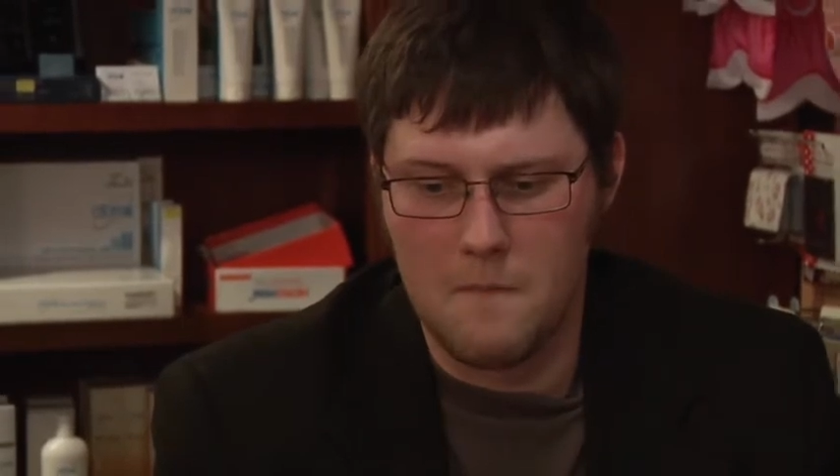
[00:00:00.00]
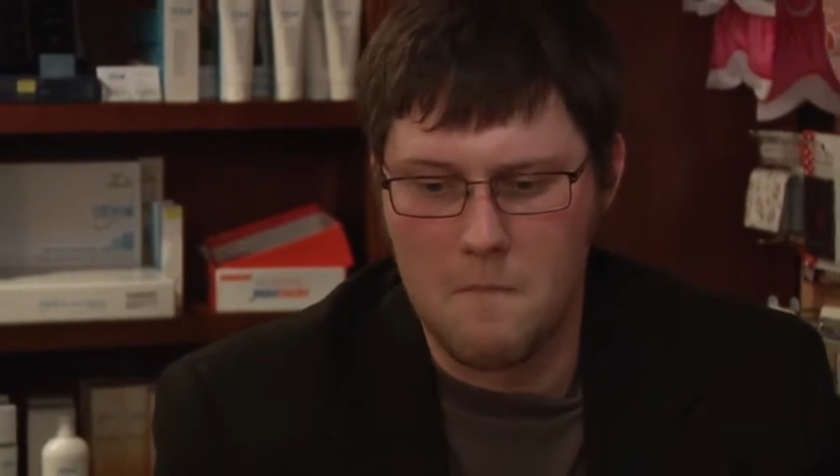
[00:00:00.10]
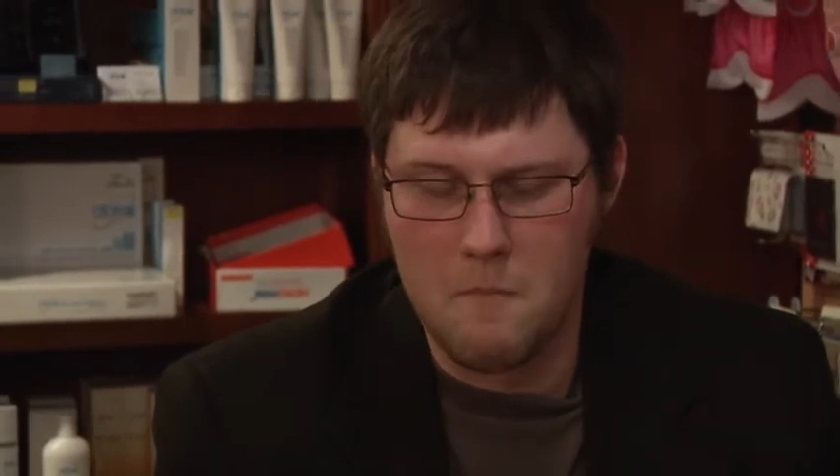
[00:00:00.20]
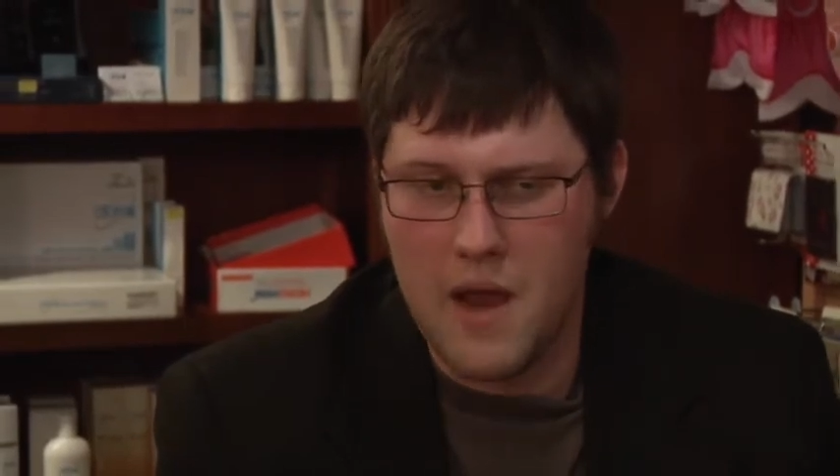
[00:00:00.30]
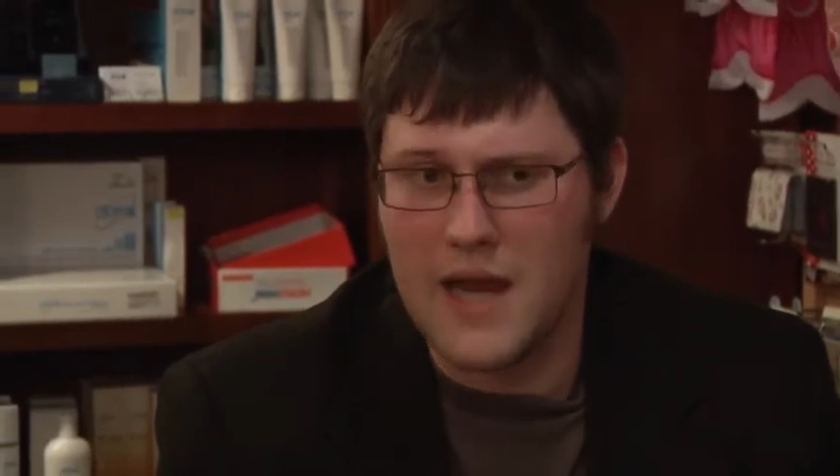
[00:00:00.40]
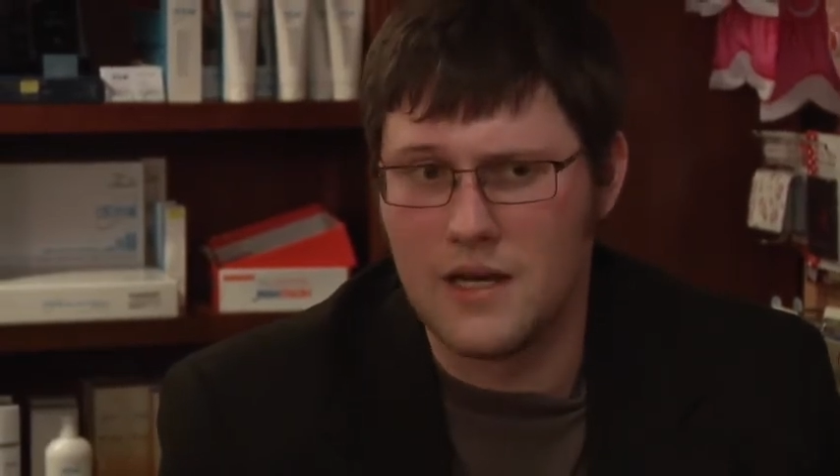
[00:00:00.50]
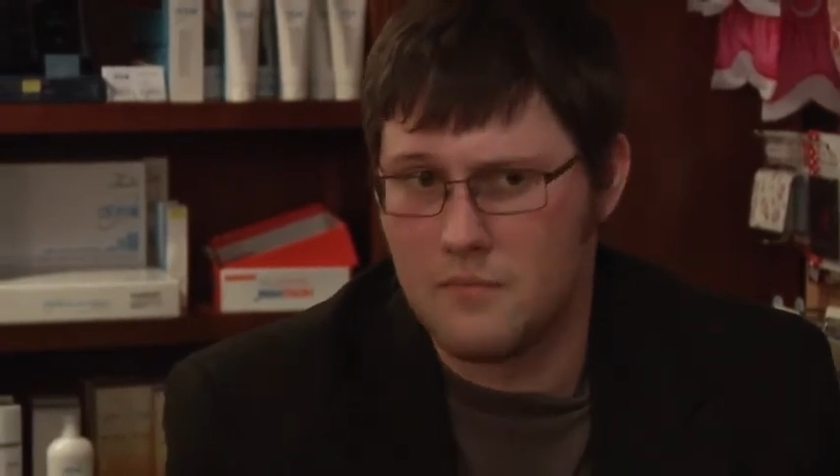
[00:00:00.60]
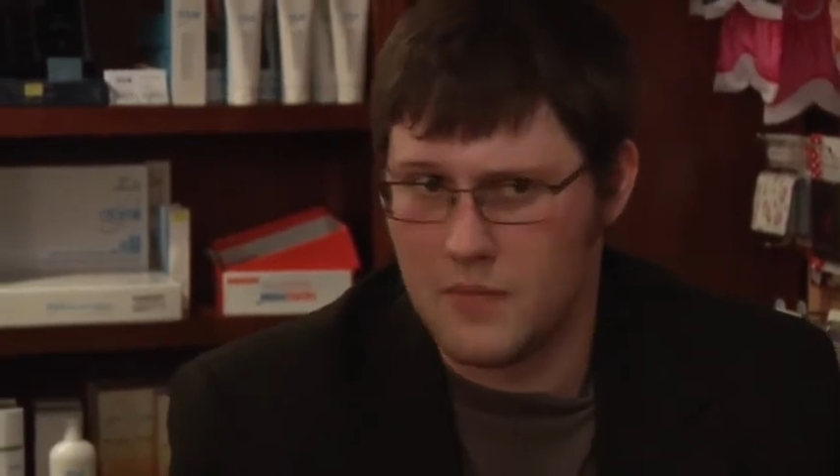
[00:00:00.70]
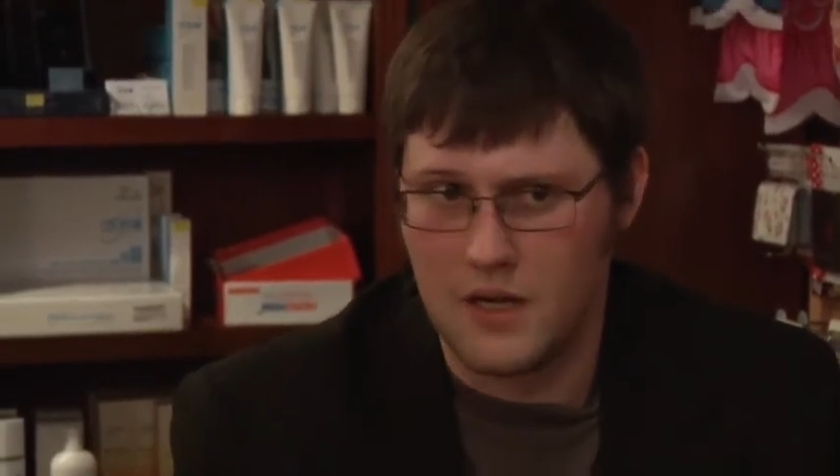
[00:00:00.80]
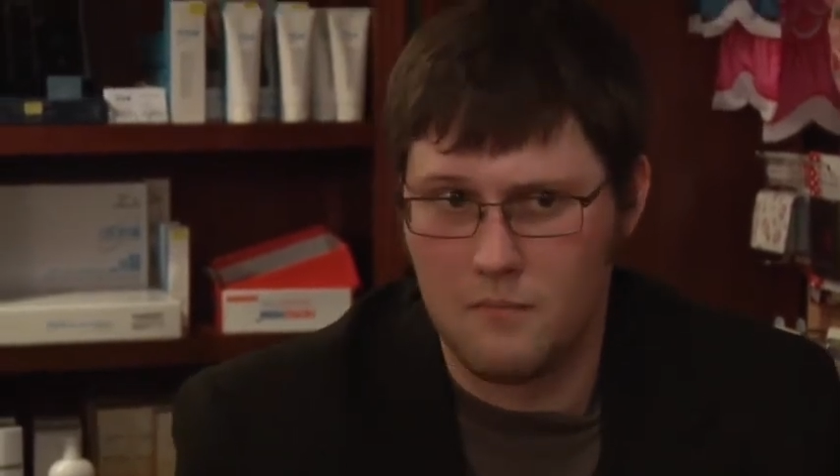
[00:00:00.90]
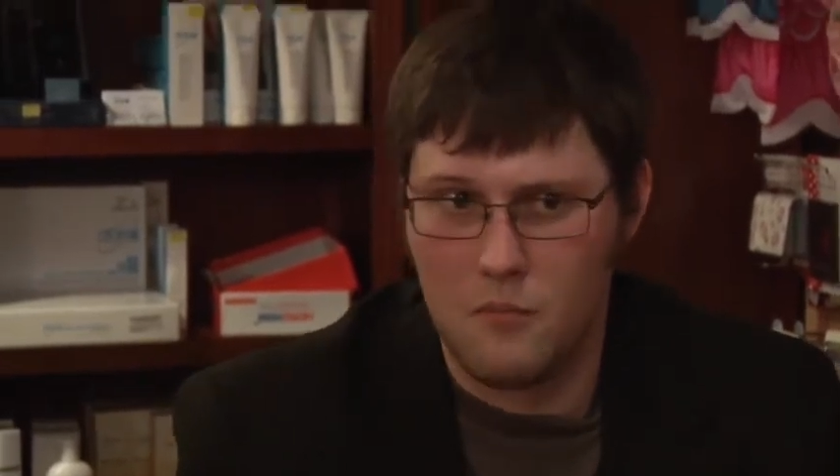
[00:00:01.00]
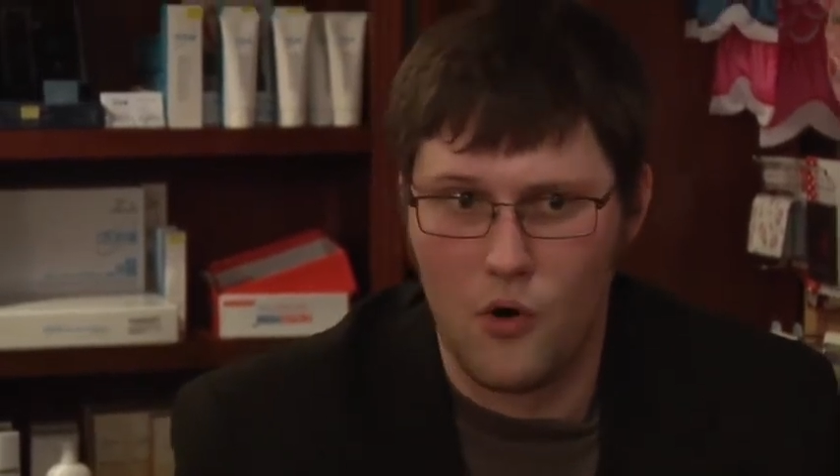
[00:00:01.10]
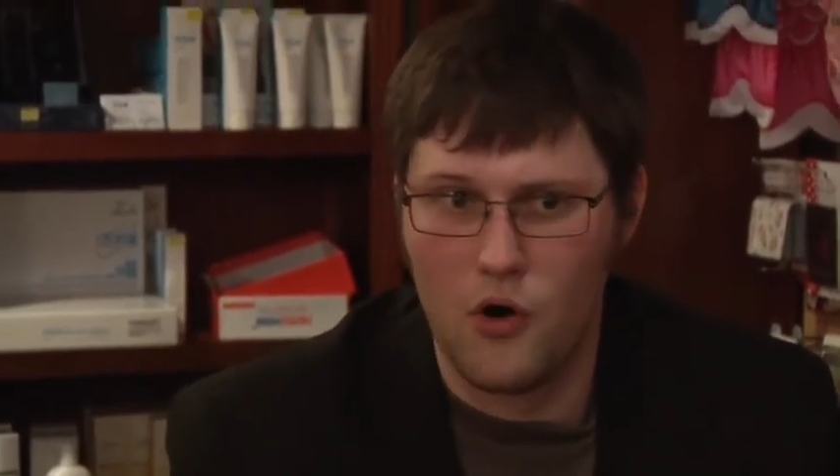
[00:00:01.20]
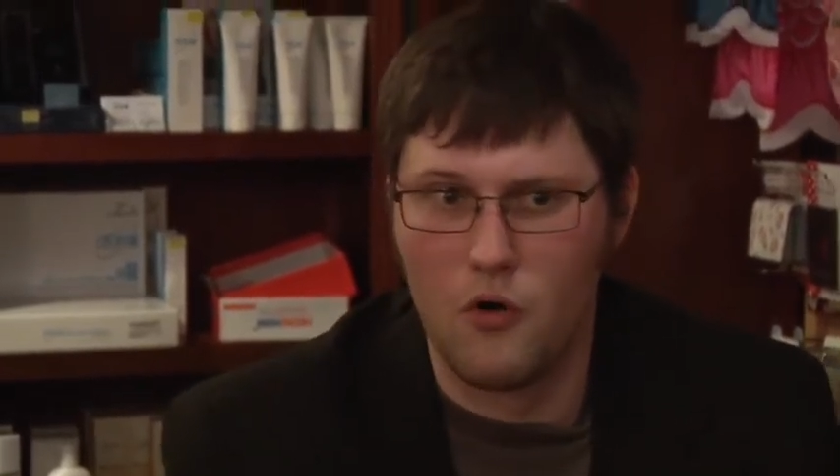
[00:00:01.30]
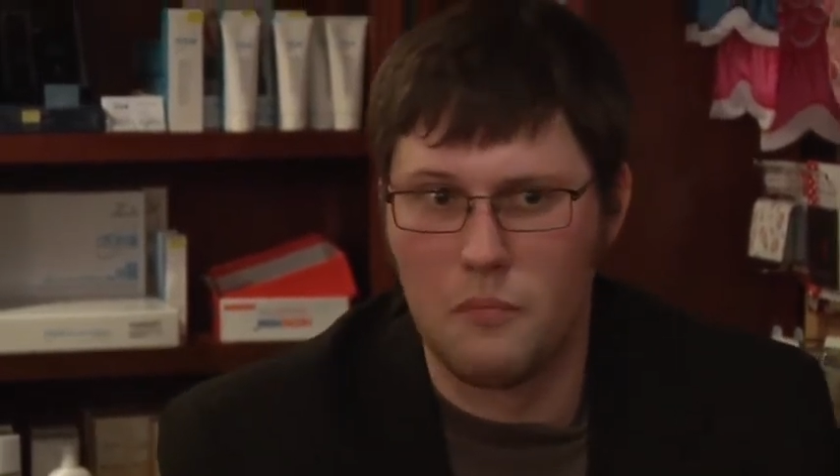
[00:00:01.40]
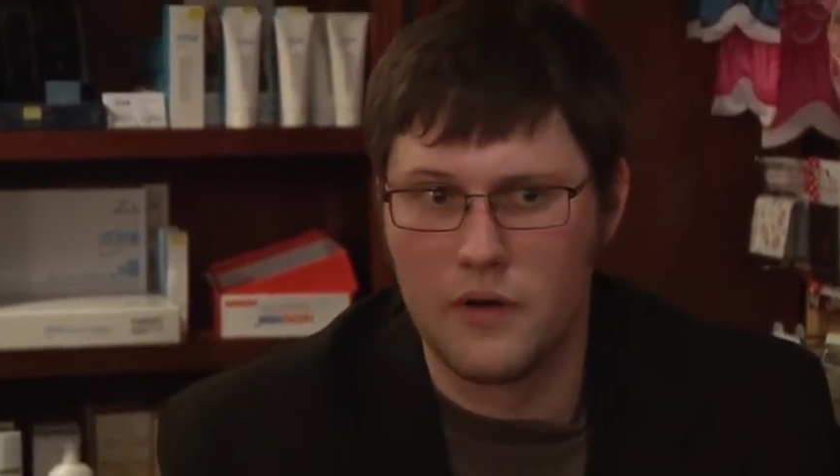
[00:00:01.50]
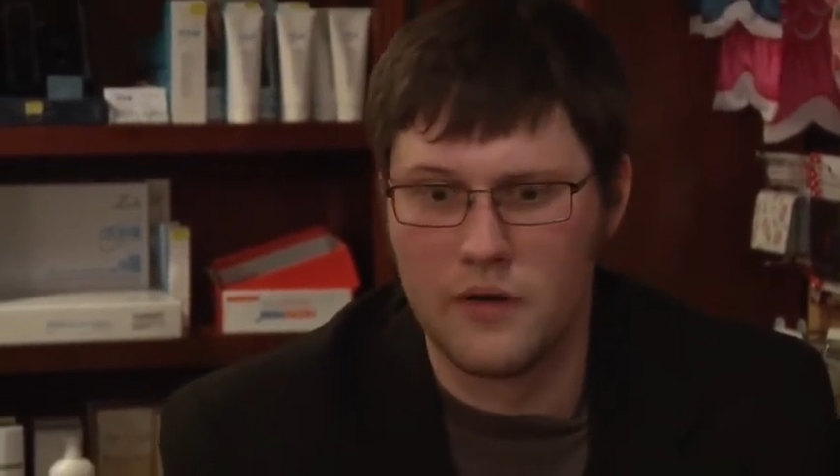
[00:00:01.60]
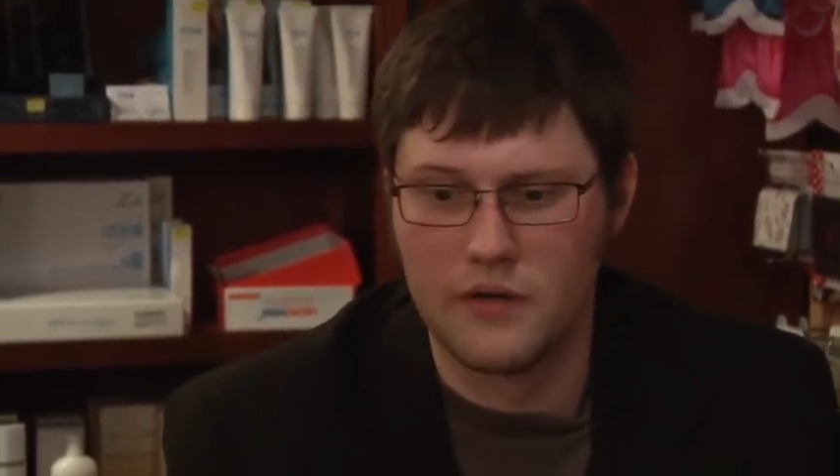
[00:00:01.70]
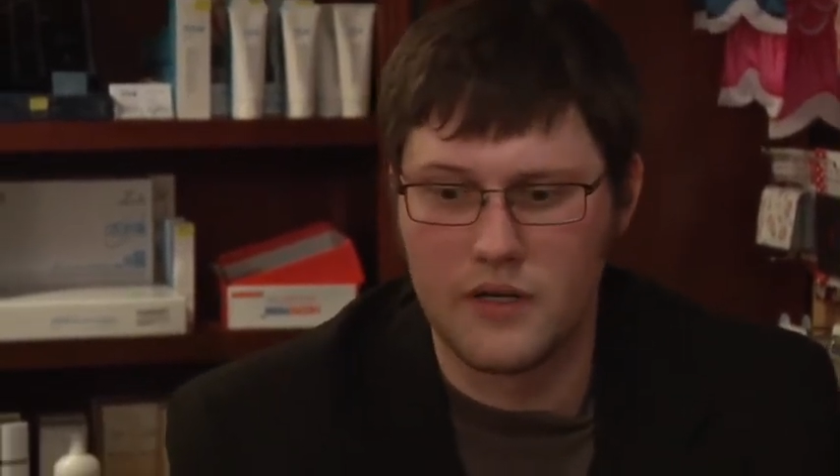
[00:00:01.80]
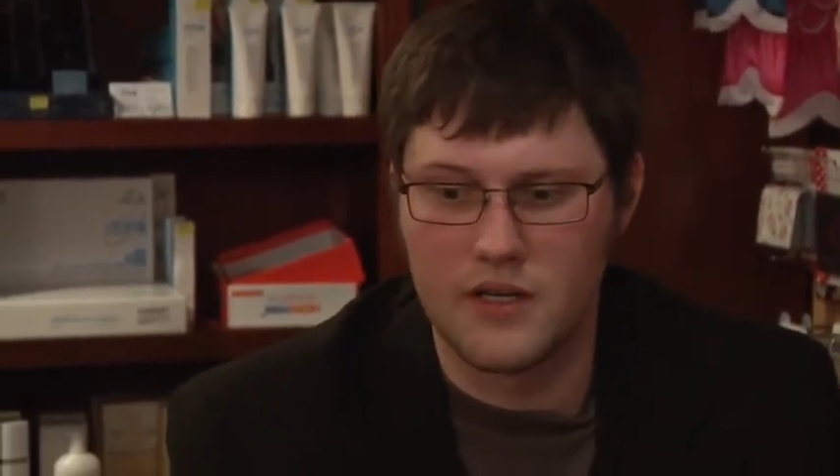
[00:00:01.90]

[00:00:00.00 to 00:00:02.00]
made me more open